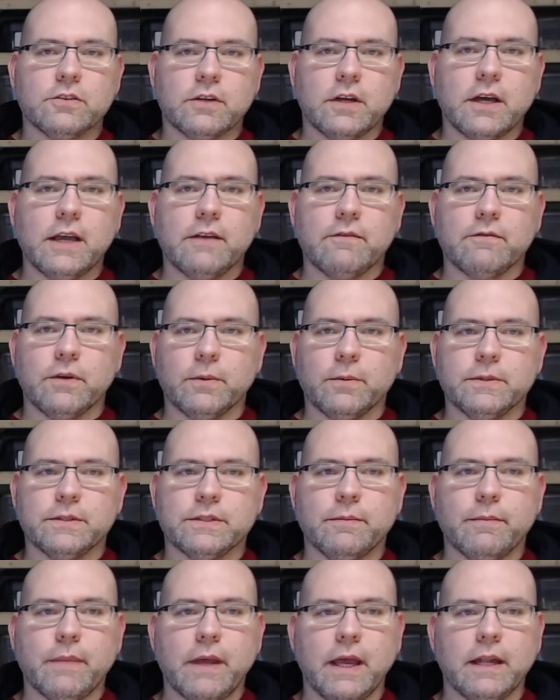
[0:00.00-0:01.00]
high
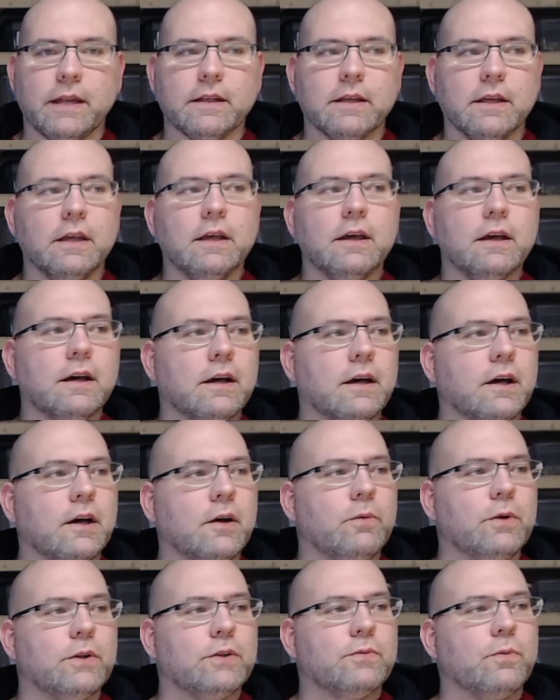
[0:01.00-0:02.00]
frequency band,
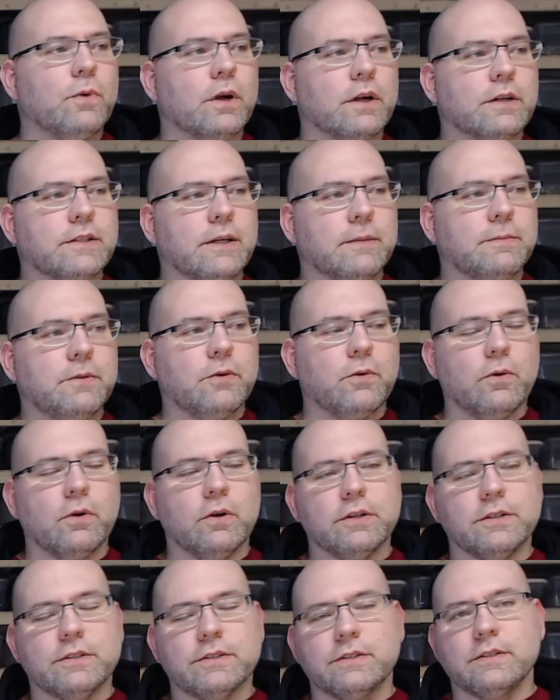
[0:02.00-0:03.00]
which works up
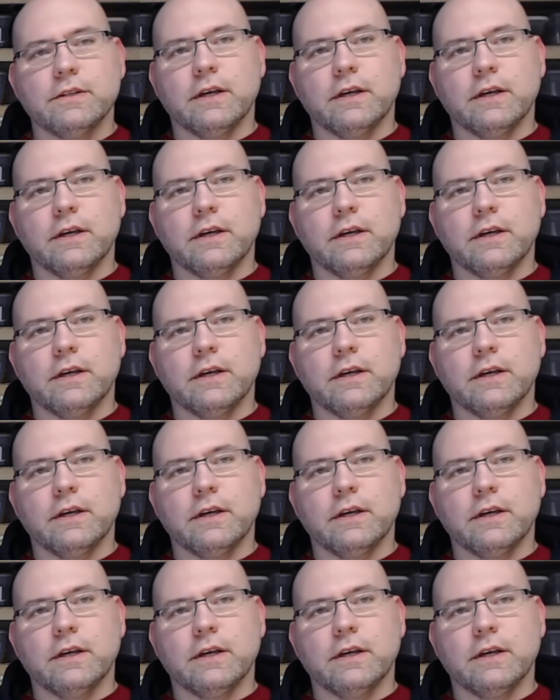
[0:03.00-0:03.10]
towards